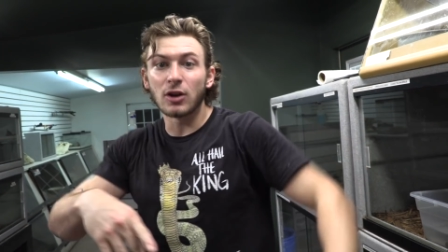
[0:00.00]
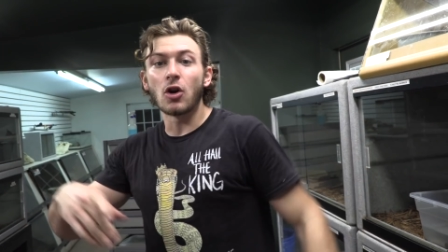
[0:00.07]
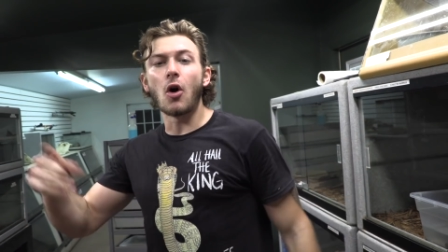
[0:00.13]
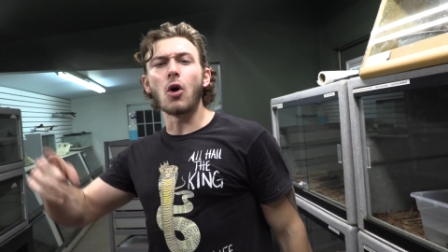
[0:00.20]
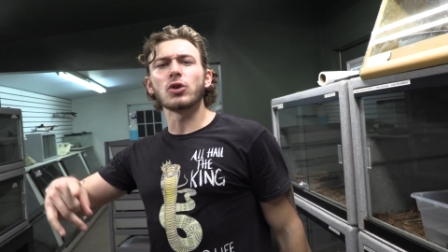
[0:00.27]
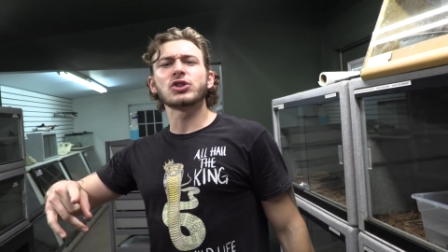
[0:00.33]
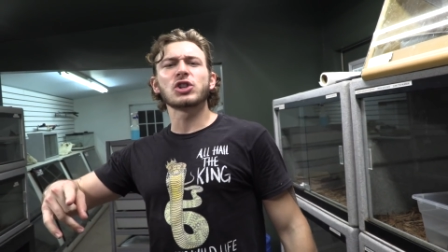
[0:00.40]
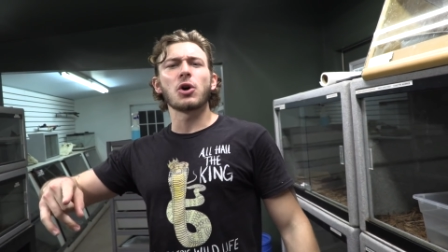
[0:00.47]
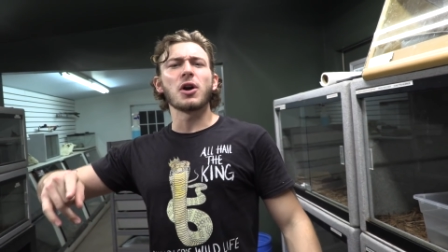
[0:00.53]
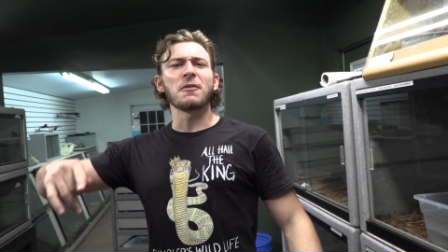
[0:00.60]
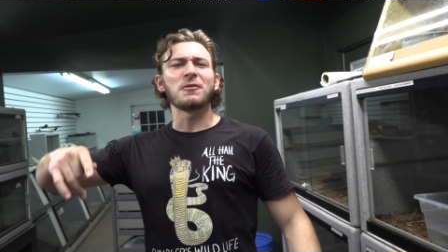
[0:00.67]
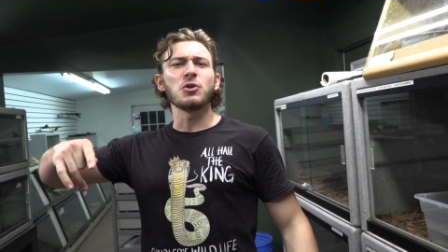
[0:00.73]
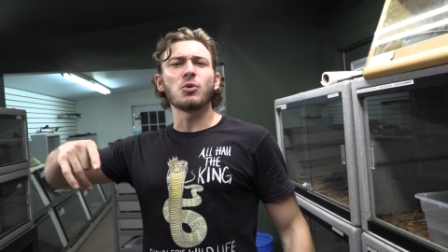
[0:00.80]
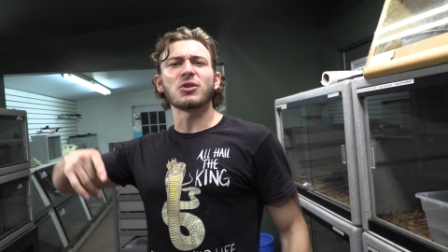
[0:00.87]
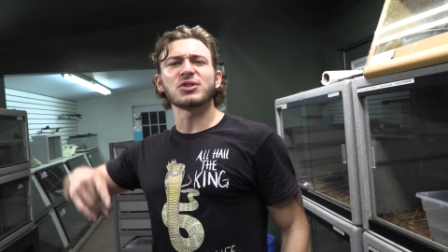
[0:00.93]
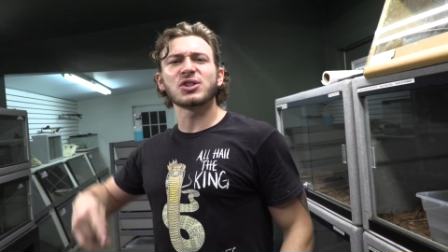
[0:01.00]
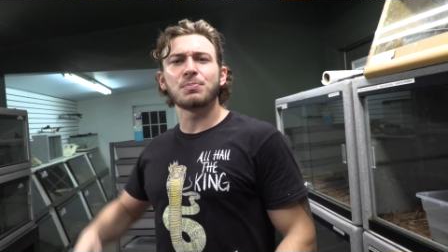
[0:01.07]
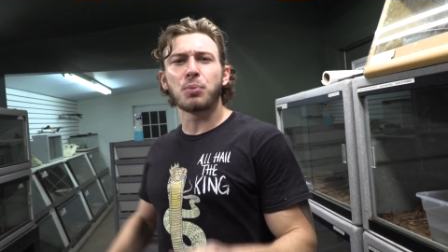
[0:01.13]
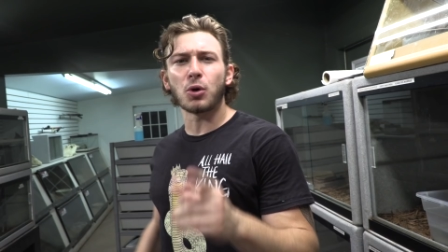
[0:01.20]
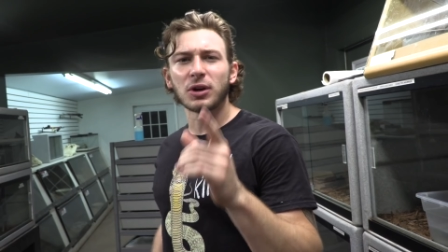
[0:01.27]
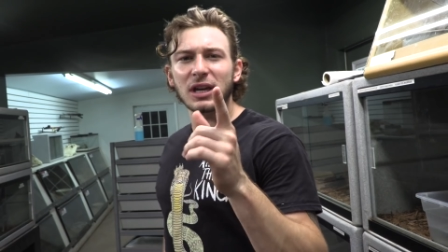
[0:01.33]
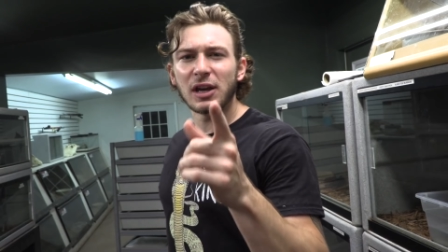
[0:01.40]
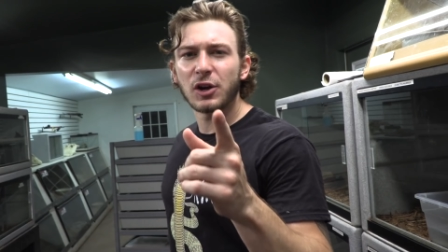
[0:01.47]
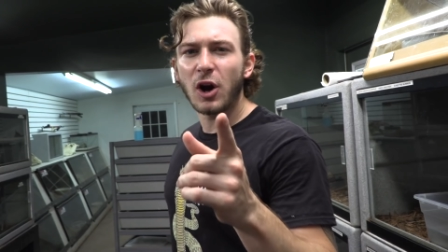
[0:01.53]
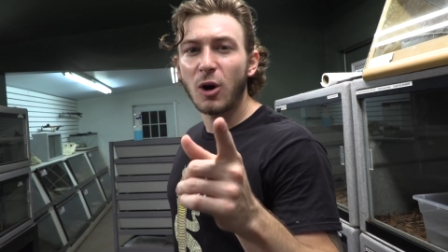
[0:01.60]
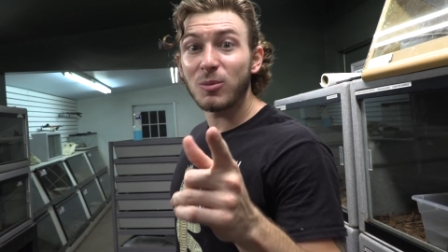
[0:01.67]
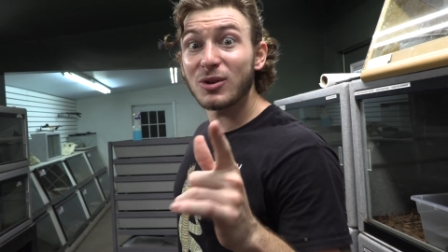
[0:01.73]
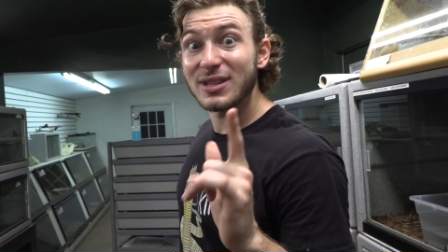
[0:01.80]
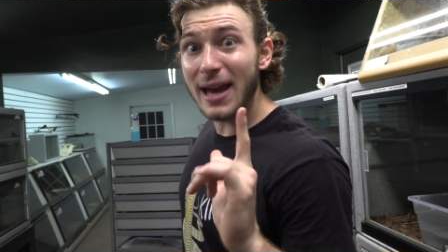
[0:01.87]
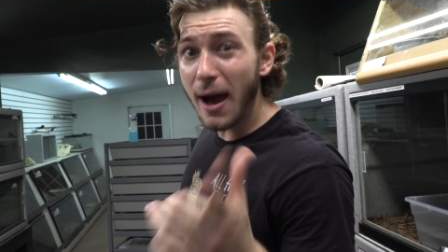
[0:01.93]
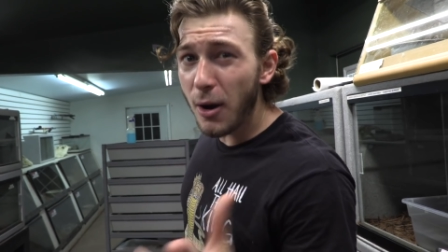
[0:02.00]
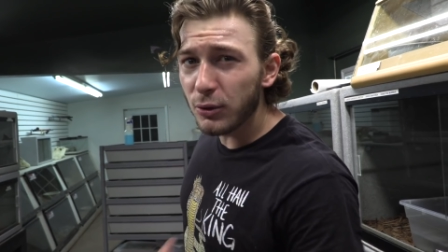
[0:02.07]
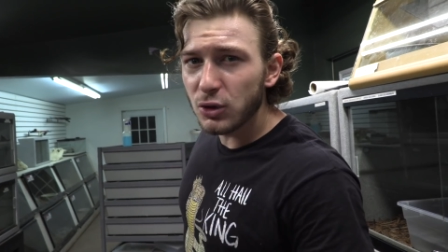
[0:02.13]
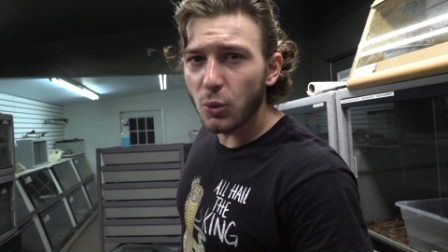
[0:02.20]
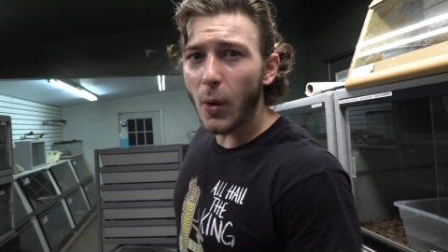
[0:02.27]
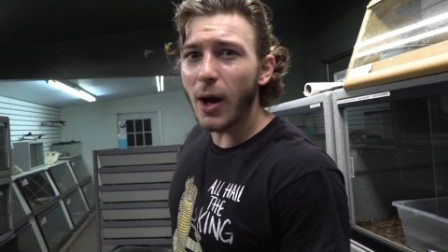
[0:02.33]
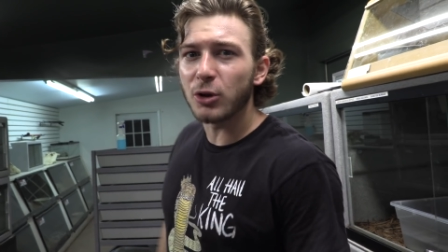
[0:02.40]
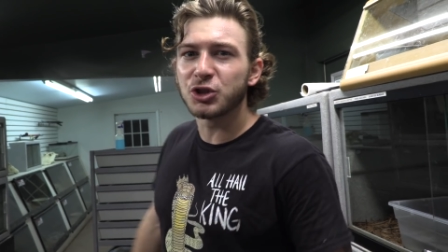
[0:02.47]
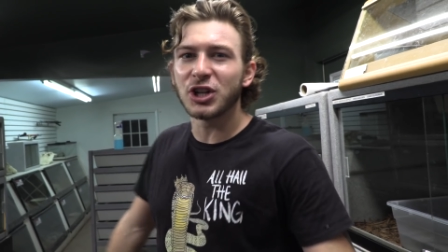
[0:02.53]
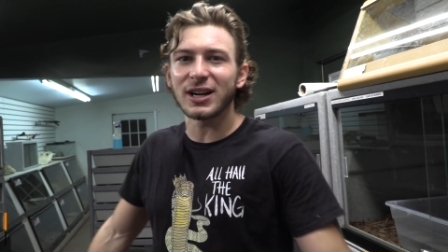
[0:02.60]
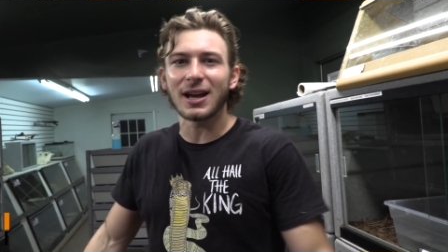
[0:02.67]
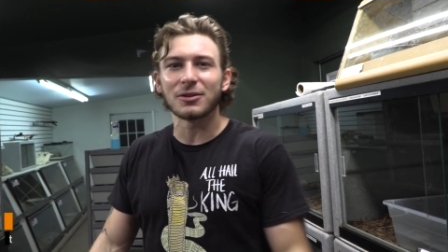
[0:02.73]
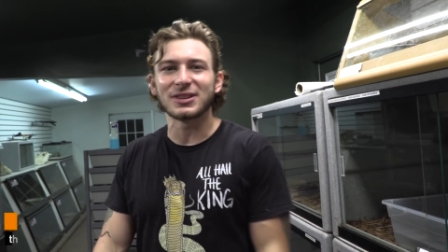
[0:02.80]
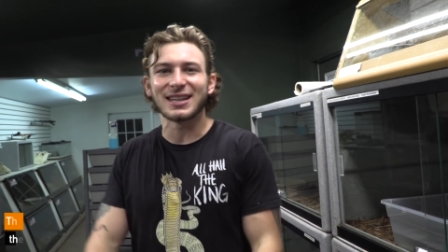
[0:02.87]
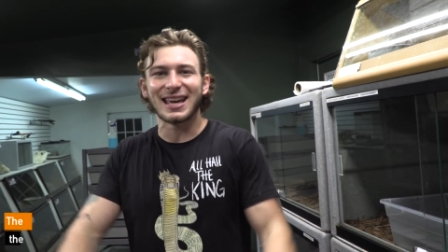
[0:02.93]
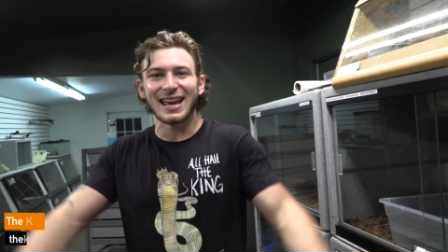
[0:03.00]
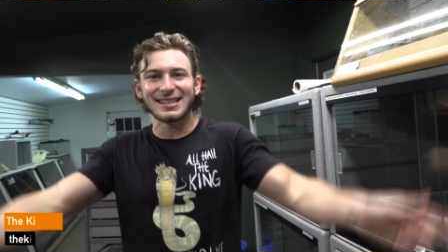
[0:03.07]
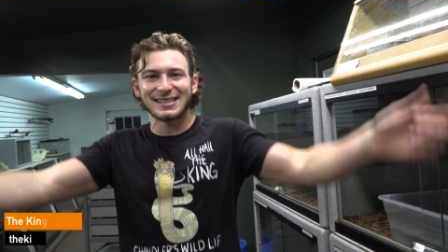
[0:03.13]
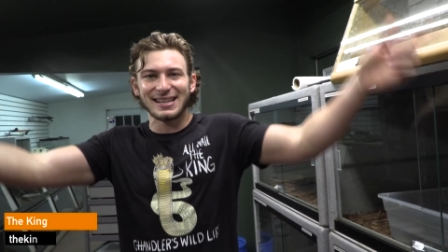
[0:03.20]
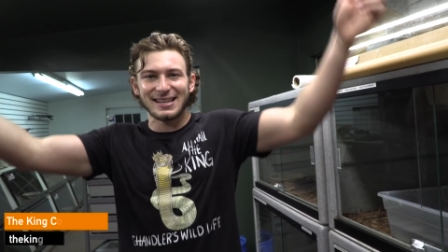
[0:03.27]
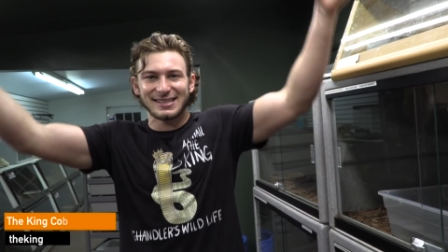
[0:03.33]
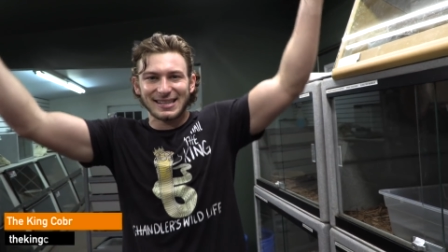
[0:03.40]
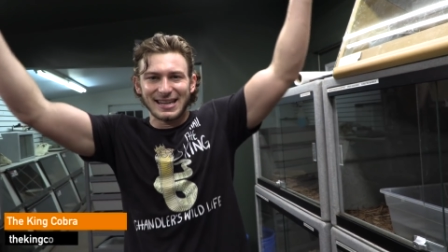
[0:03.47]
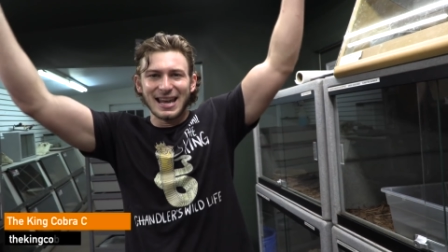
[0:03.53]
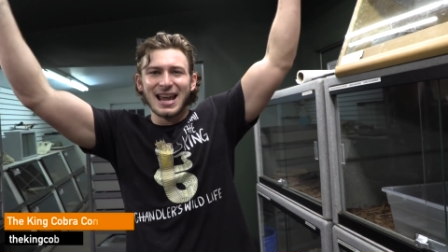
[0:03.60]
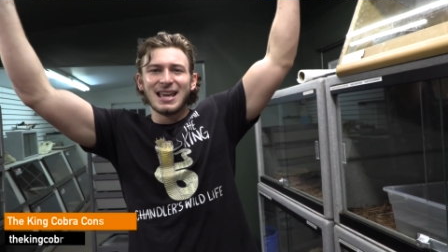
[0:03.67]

and also if you want to support King Cobras out in the wild, check out the KCC,